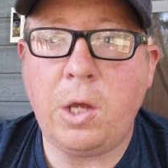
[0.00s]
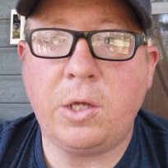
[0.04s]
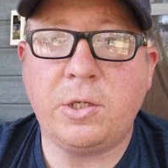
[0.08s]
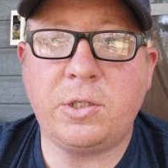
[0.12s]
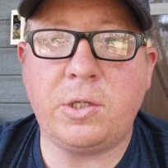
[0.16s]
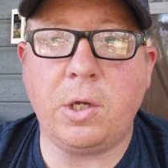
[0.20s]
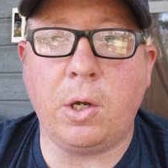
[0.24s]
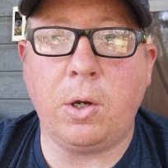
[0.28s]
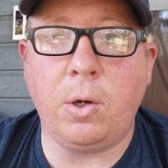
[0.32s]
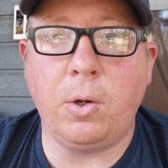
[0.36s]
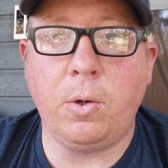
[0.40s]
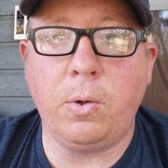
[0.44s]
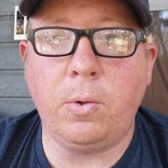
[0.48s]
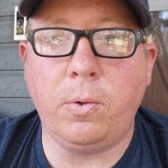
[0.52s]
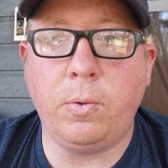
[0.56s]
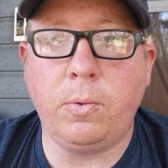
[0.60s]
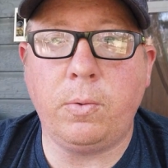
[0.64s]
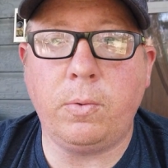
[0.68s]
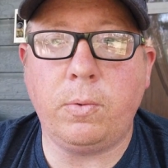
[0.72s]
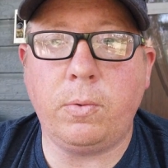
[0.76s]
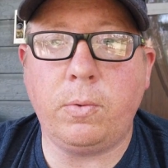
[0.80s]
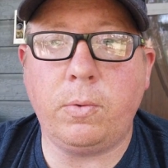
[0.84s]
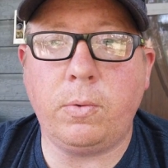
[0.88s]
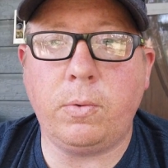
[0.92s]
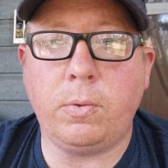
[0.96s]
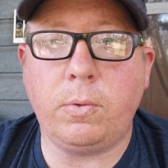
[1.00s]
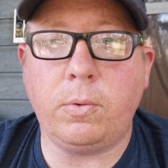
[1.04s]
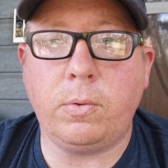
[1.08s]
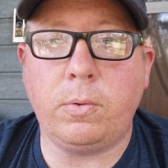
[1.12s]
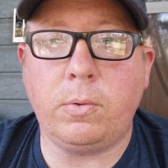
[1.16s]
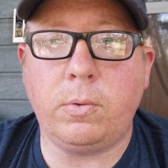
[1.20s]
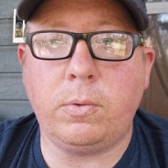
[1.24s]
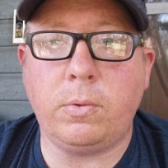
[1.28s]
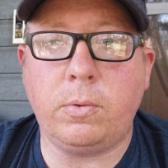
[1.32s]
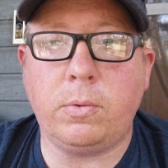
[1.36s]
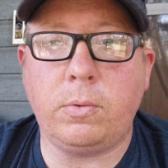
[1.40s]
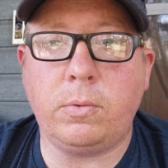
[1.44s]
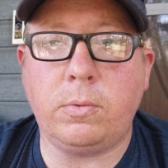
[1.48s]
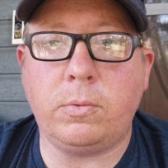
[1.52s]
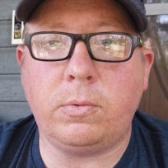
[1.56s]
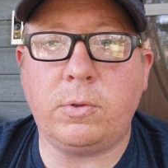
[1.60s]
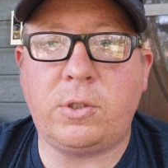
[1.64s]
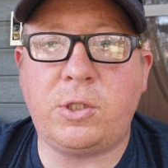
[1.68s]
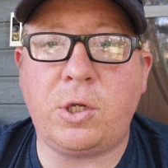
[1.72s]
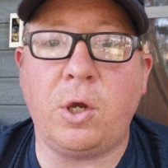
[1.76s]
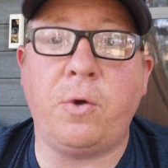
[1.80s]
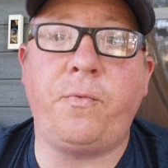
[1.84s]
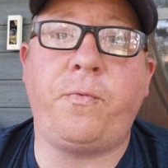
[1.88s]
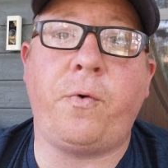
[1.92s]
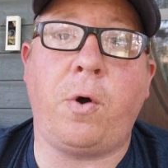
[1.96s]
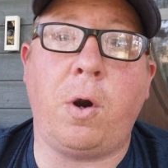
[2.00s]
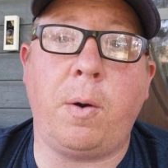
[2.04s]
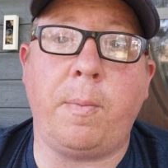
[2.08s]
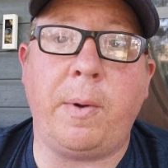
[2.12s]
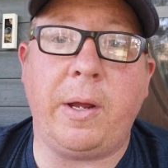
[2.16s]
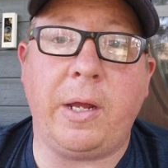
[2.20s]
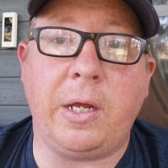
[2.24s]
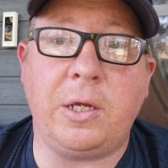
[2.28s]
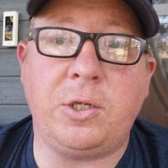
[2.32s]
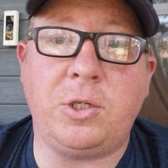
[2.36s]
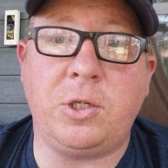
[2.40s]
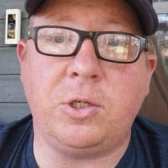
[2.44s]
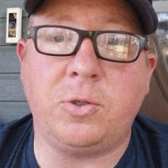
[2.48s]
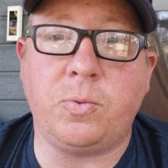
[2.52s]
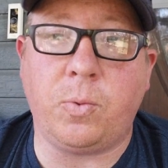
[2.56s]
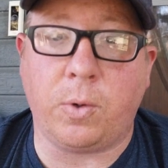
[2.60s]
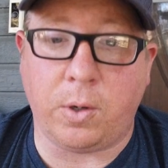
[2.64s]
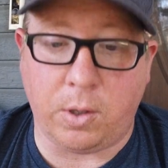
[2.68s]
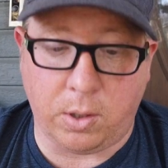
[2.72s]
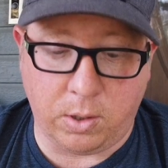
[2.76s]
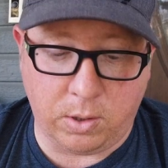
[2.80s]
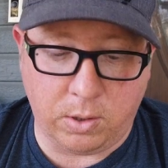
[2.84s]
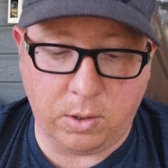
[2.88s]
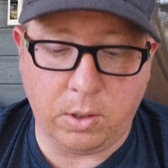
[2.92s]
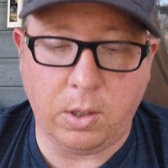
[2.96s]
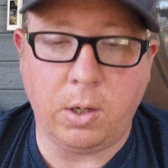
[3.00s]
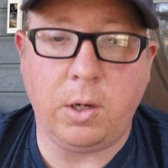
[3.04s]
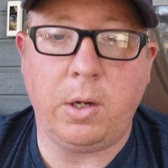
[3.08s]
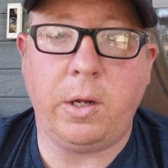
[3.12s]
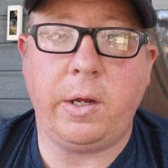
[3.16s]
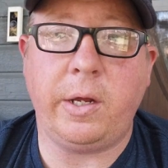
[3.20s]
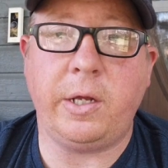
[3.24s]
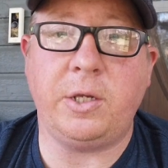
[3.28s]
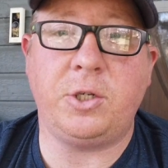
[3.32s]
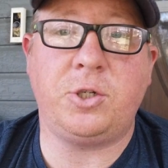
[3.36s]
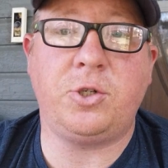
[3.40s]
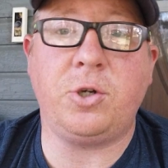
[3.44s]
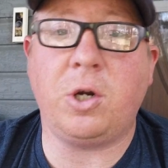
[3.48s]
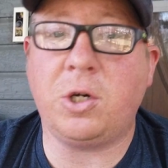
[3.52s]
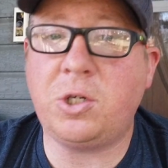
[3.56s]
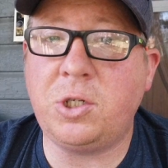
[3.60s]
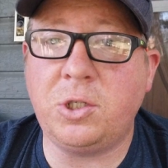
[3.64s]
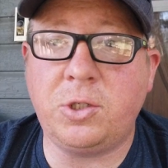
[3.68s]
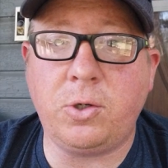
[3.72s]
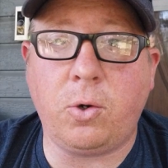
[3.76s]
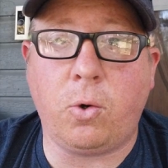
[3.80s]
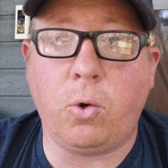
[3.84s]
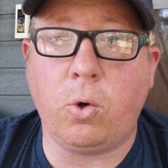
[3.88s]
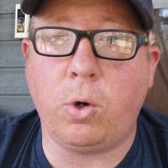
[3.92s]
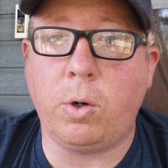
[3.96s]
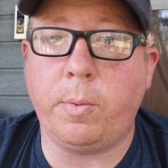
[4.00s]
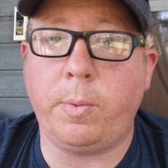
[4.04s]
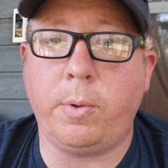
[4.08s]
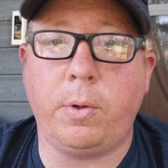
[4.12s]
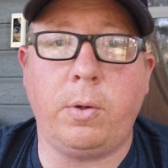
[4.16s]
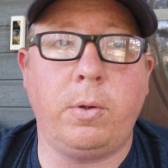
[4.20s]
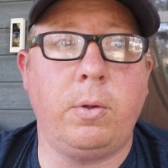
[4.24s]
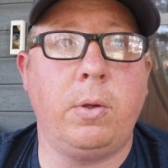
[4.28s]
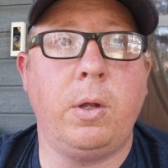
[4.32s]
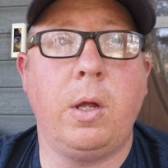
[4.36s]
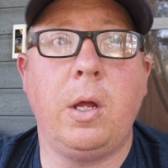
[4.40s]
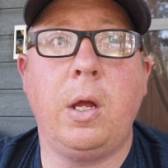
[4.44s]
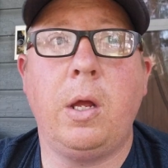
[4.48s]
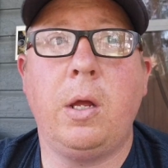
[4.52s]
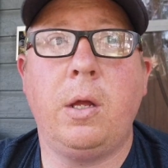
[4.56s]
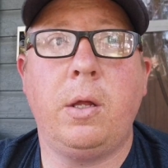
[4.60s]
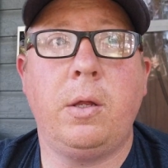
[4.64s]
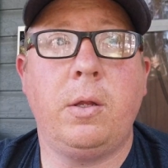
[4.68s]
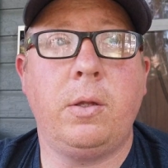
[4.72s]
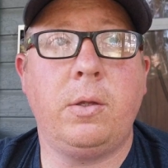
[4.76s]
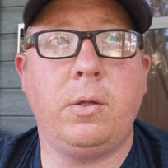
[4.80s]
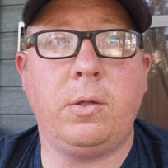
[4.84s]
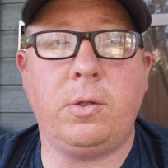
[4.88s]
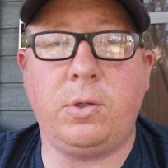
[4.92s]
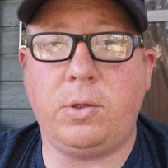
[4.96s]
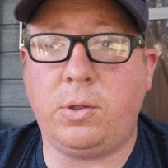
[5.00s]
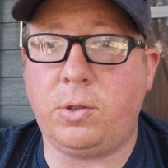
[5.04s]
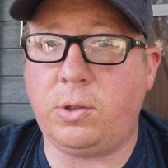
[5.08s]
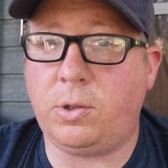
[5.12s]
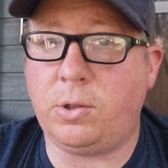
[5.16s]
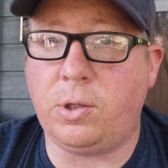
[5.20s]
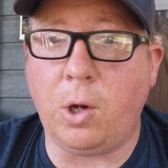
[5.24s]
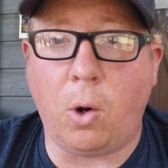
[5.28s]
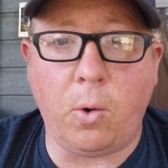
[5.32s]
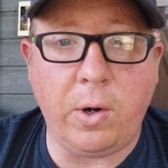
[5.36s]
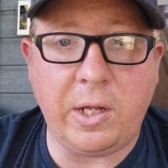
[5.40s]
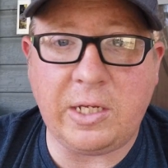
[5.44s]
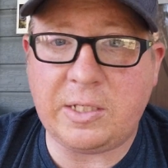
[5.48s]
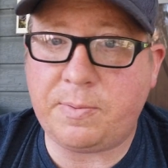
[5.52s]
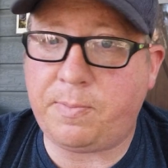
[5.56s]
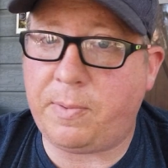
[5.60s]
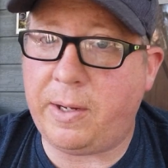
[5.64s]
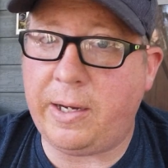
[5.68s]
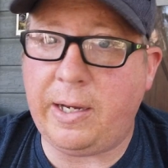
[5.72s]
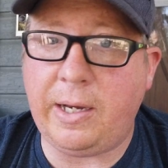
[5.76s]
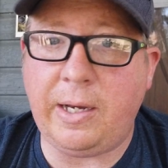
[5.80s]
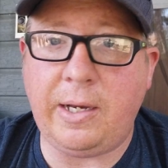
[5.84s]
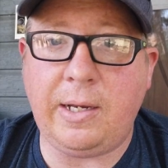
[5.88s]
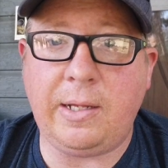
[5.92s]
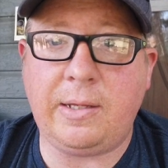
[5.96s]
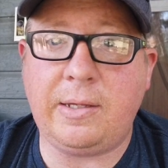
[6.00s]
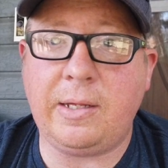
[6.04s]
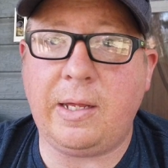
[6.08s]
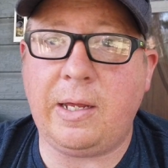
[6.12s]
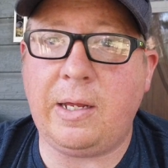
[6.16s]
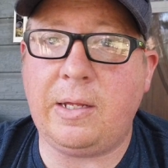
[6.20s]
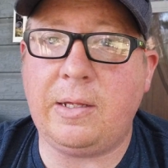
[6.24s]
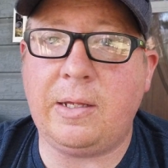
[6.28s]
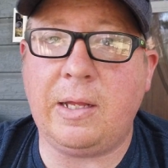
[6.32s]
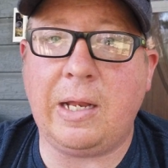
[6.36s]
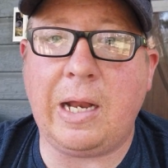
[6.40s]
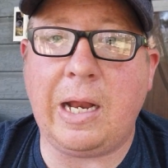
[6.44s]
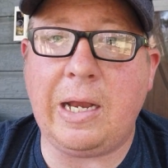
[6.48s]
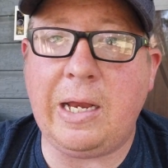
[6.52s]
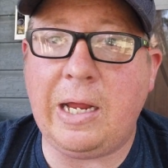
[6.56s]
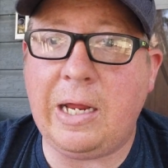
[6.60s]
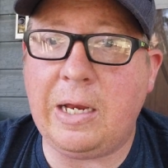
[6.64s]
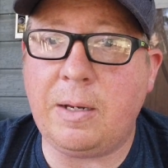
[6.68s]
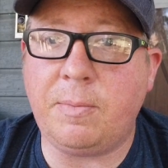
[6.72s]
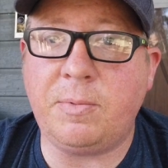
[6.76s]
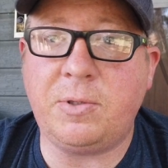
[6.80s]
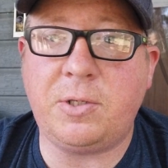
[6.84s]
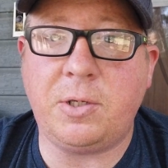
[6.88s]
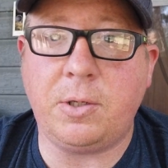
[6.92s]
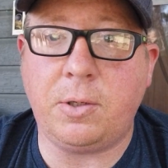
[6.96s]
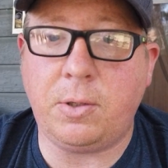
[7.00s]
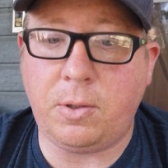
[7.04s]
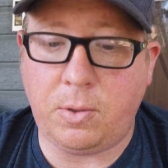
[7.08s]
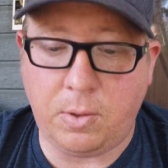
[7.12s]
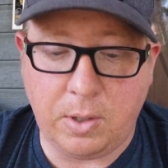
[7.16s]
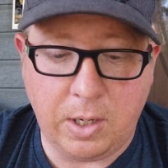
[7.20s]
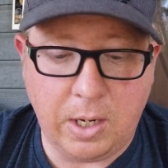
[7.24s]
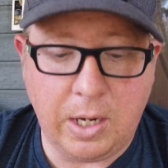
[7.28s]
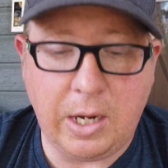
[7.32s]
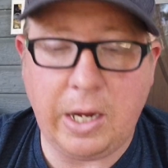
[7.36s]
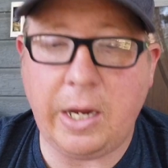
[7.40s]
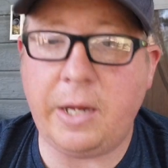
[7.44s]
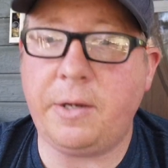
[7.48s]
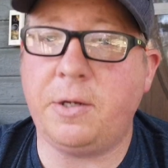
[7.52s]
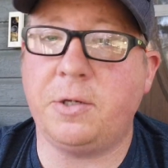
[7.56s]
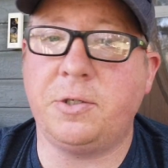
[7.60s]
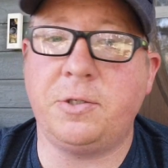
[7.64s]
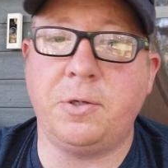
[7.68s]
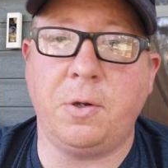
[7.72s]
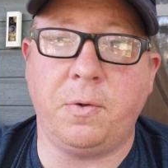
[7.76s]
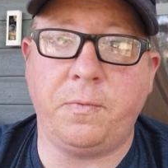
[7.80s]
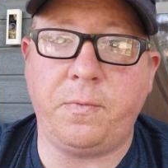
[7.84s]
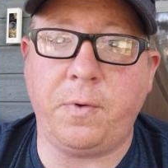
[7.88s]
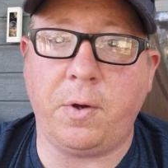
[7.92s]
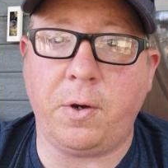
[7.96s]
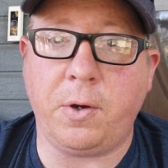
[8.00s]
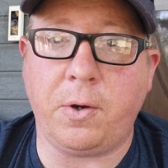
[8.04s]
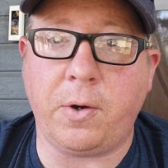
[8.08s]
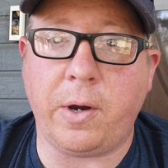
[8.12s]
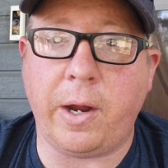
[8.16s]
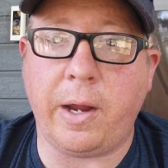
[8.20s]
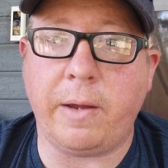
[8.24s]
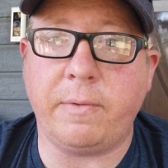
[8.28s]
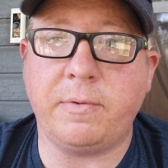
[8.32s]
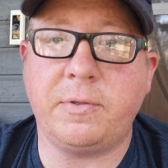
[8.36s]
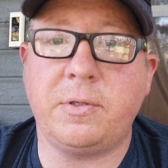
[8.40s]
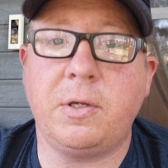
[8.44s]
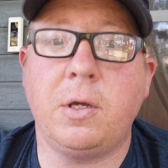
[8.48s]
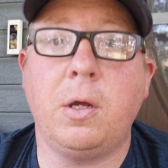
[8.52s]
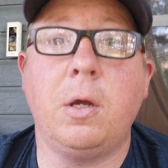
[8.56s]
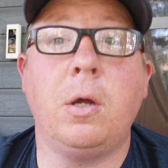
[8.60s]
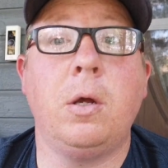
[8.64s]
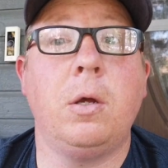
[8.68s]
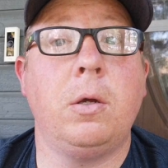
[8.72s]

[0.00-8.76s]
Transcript: So far my issues were instructions are horrible, don't explain anything that I need them to, and there's no photographs.